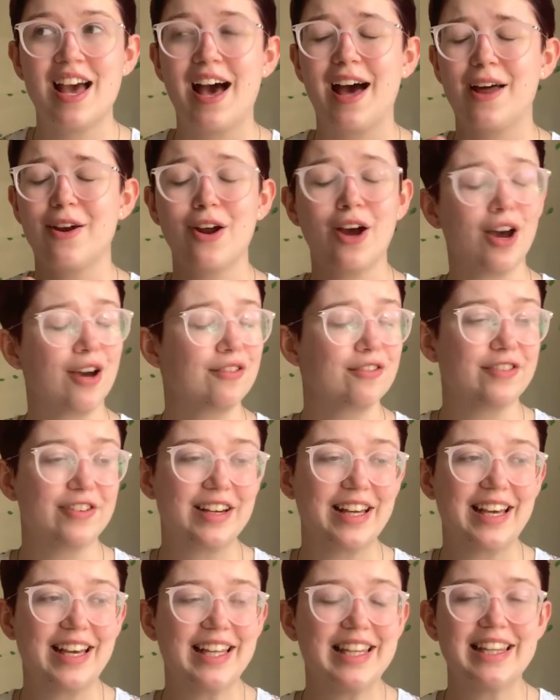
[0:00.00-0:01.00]
and
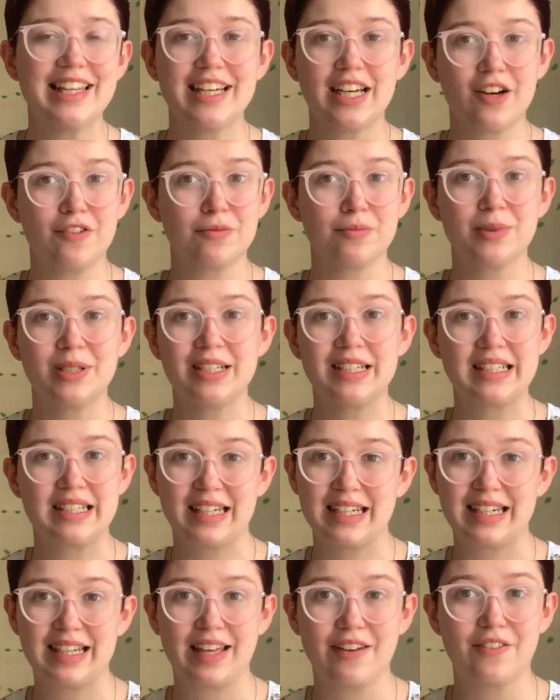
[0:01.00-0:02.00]
hopefully the government are
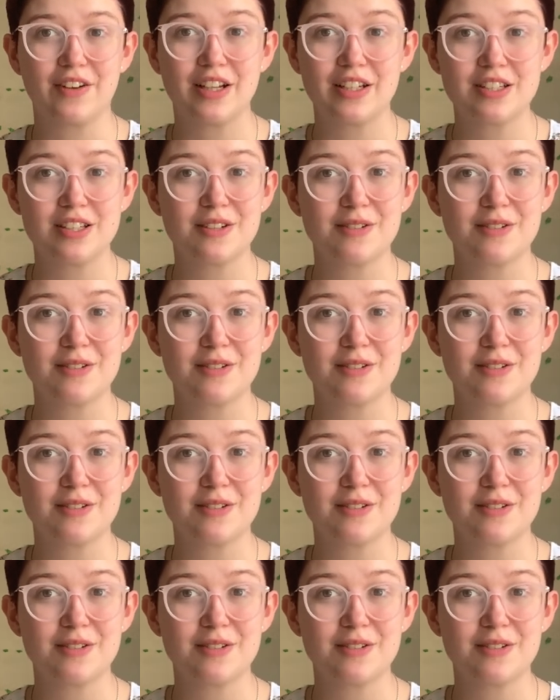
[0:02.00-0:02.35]
going to give us